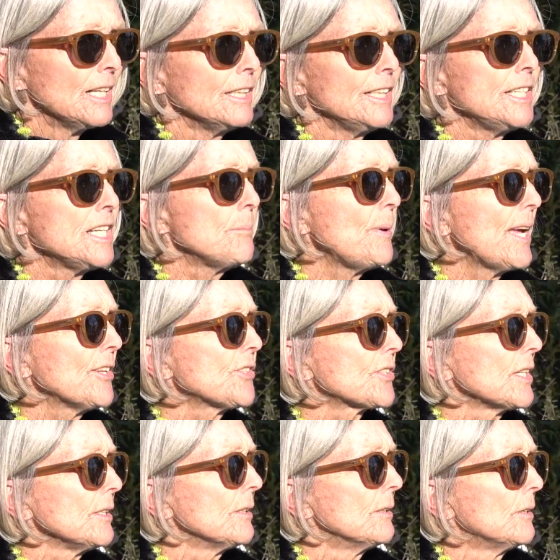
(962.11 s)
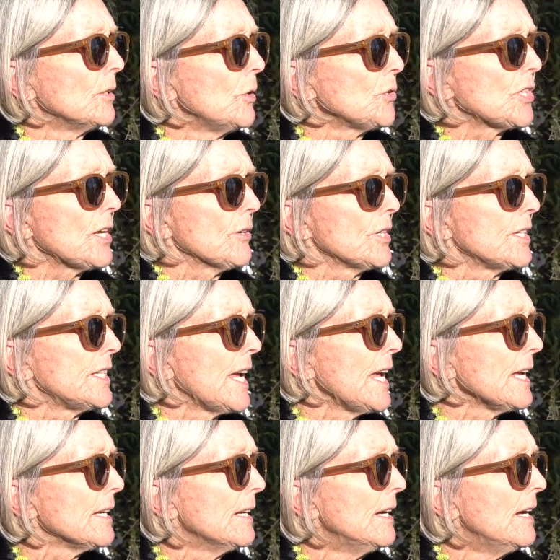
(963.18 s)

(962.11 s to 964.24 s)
Linda Benson, who's here today,